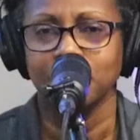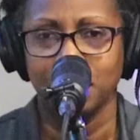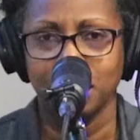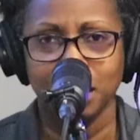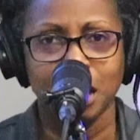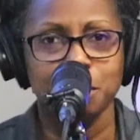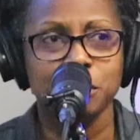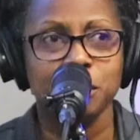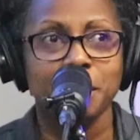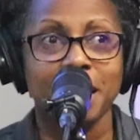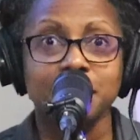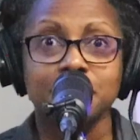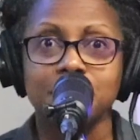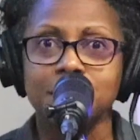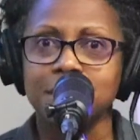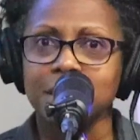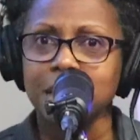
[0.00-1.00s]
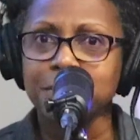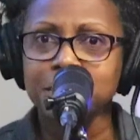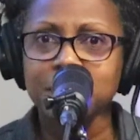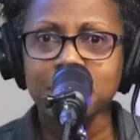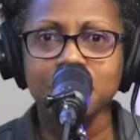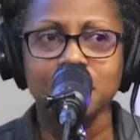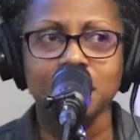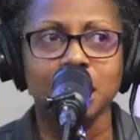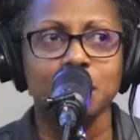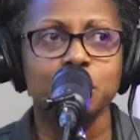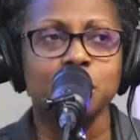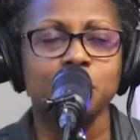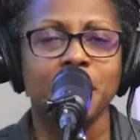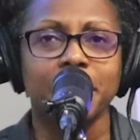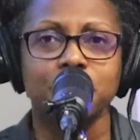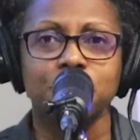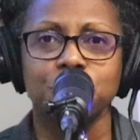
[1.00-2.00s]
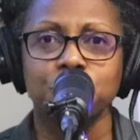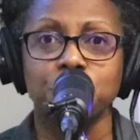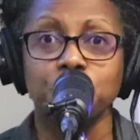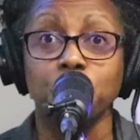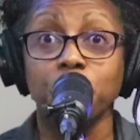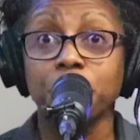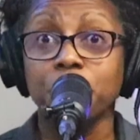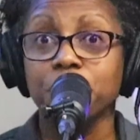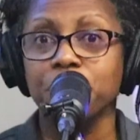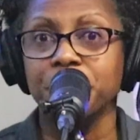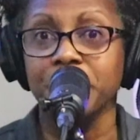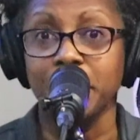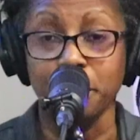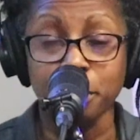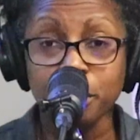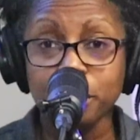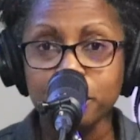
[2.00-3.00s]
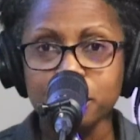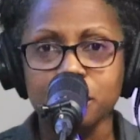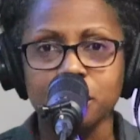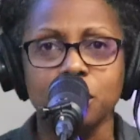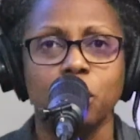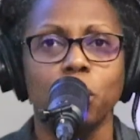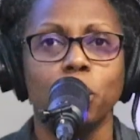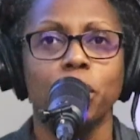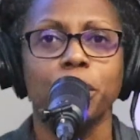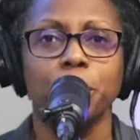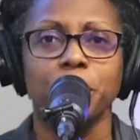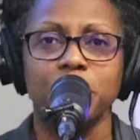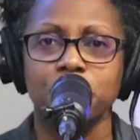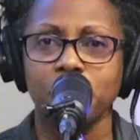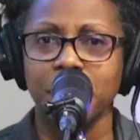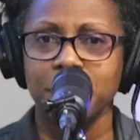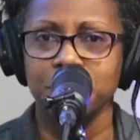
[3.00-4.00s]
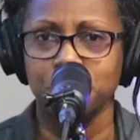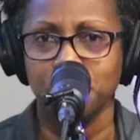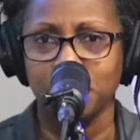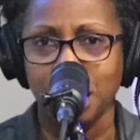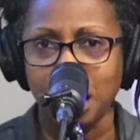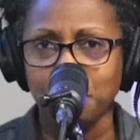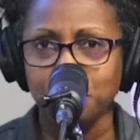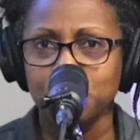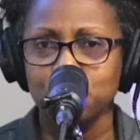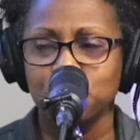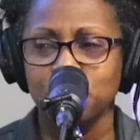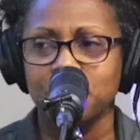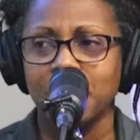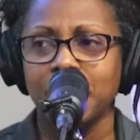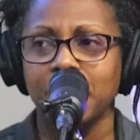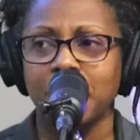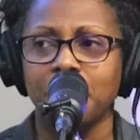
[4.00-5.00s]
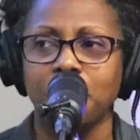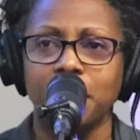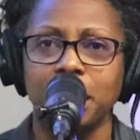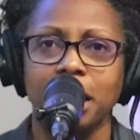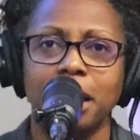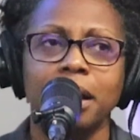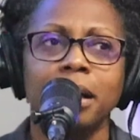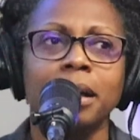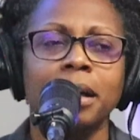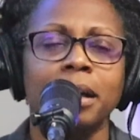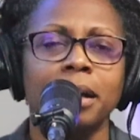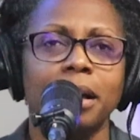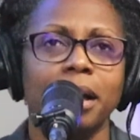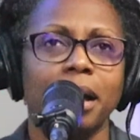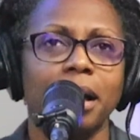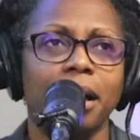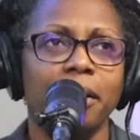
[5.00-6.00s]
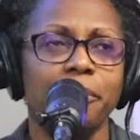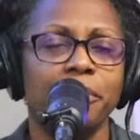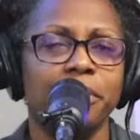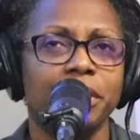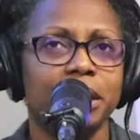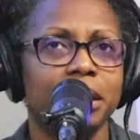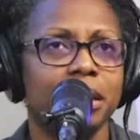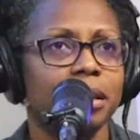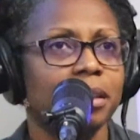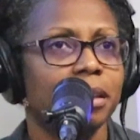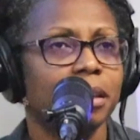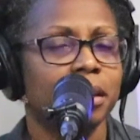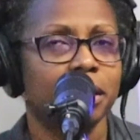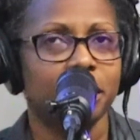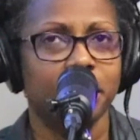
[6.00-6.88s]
It comes back to safety. It comes back to what are the numbers? What are we trying to accomplish in that area? The